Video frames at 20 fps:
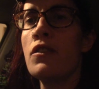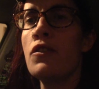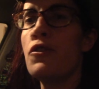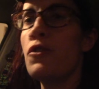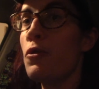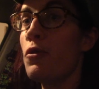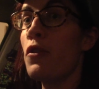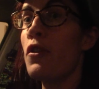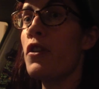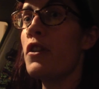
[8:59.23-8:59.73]

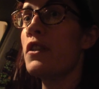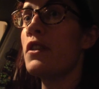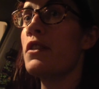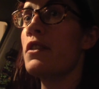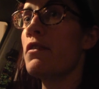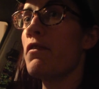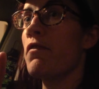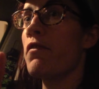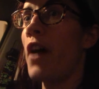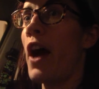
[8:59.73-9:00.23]
due to
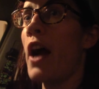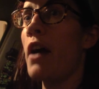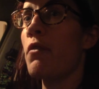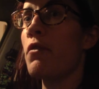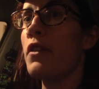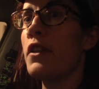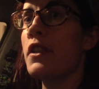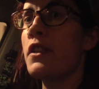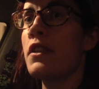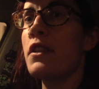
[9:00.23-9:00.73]
this
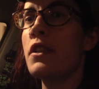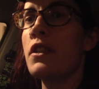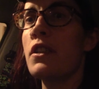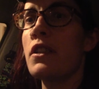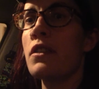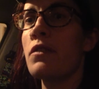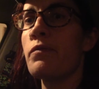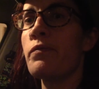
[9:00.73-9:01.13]
virus.